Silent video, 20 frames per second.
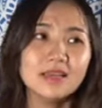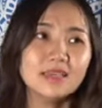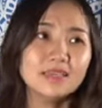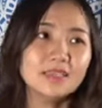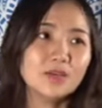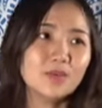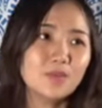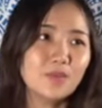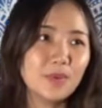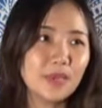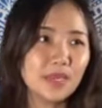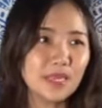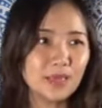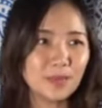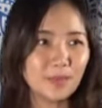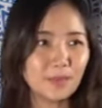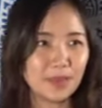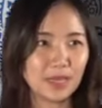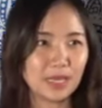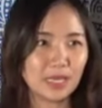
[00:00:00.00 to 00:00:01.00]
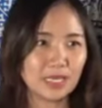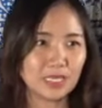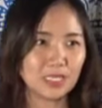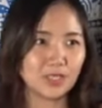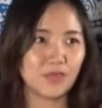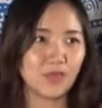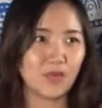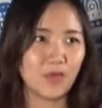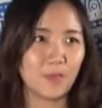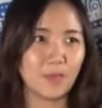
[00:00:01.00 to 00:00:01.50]
So being
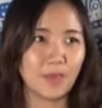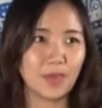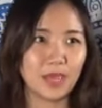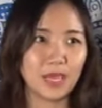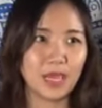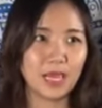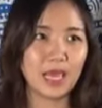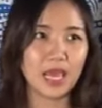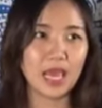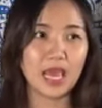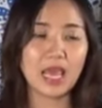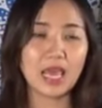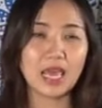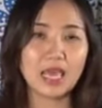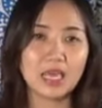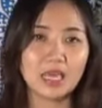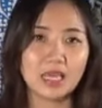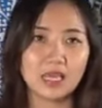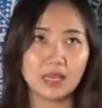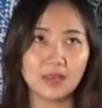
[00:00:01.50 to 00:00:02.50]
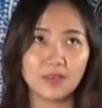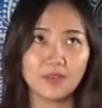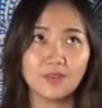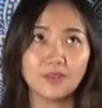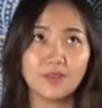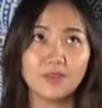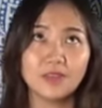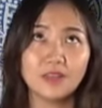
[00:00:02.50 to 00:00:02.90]
peace for me, if